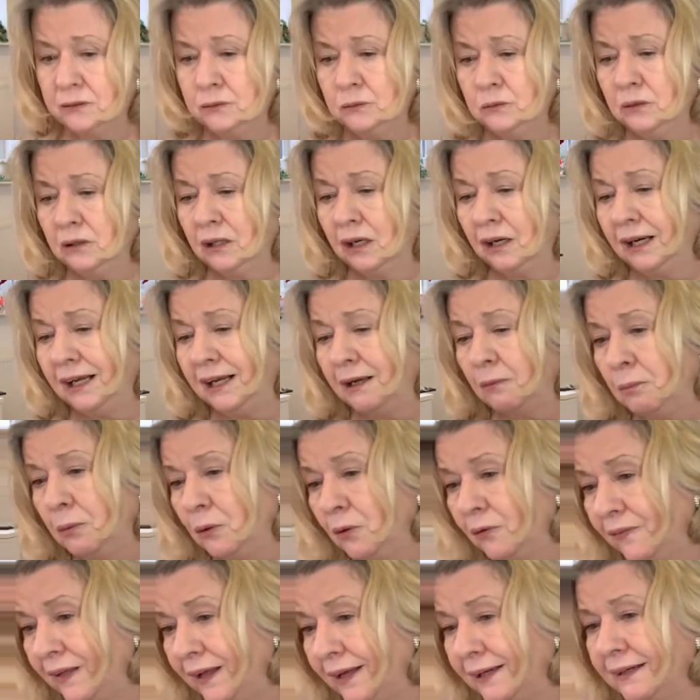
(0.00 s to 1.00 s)
Oh golly, I'll
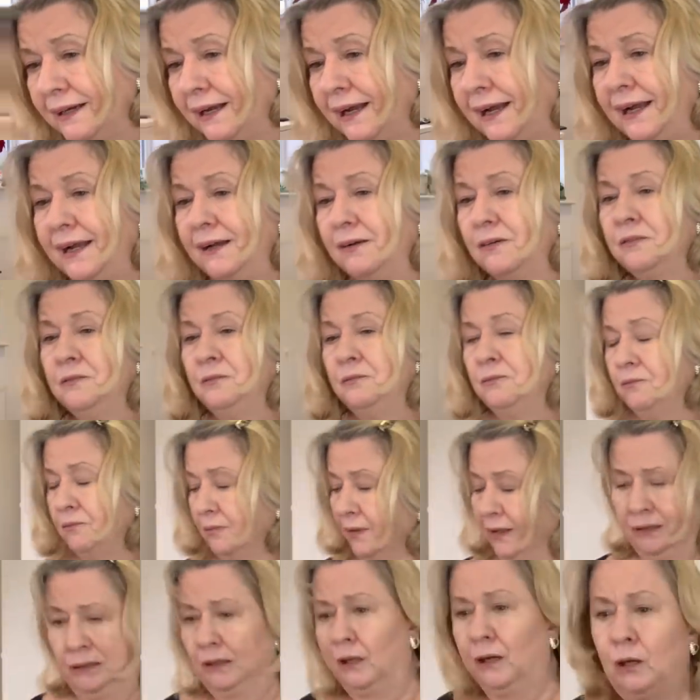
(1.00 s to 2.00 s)
put that down.
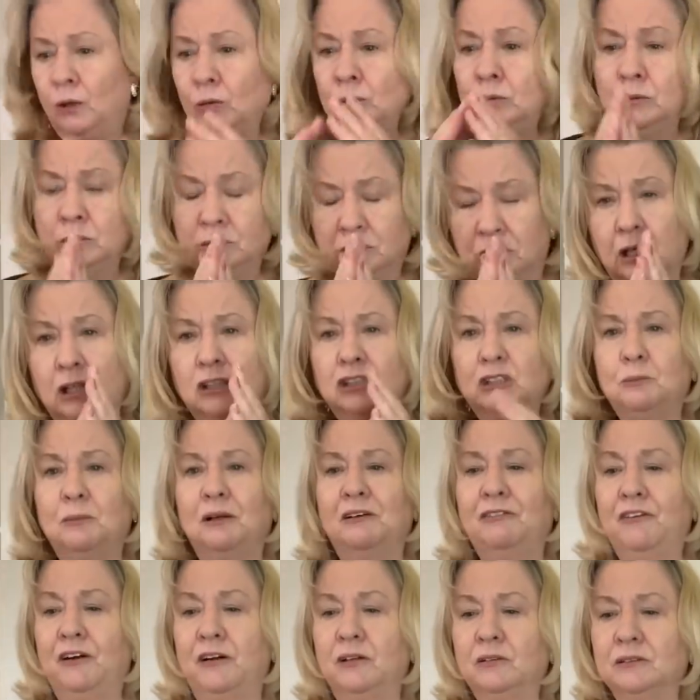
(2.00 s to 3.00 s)
Oh gosh, my
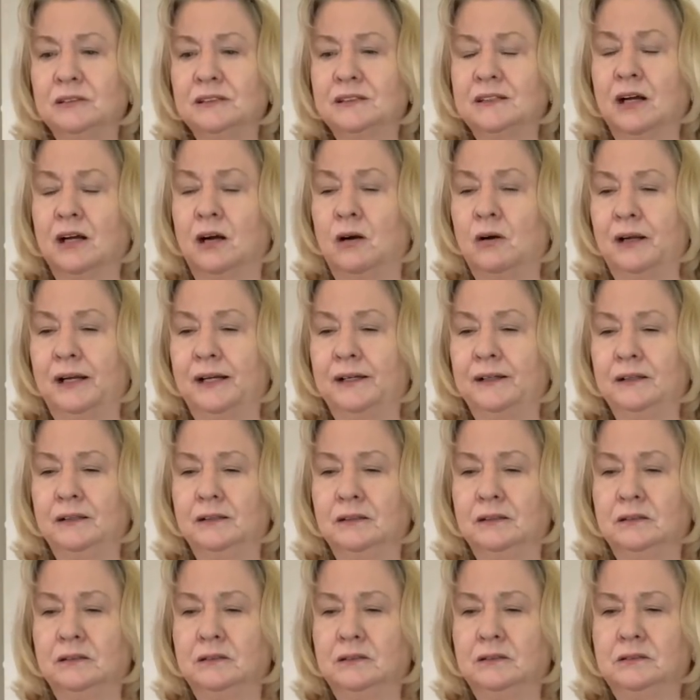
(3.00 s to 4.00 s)
phone's going.
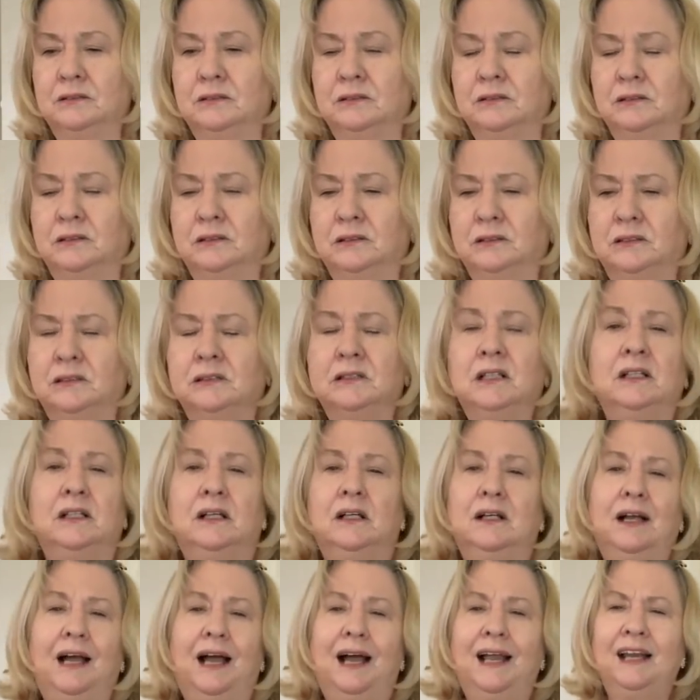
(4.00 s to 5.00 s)

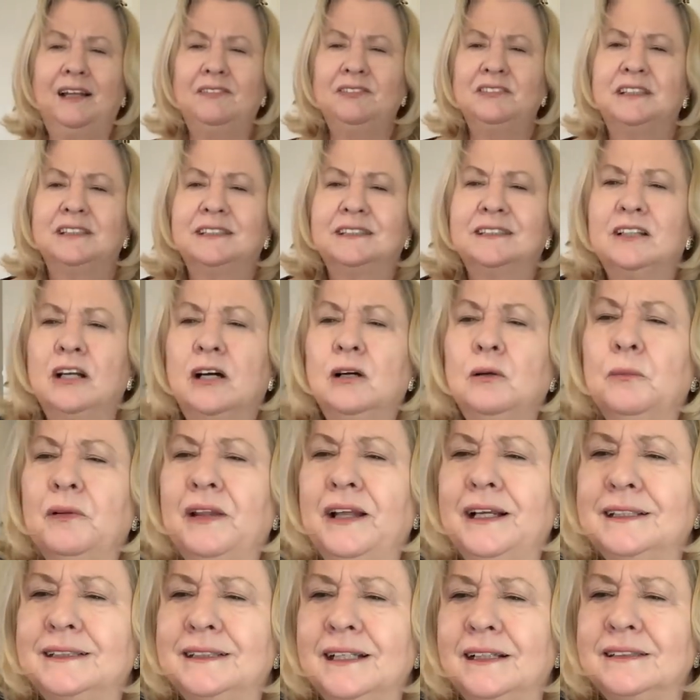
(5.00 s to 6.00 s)
I'll have to stop this.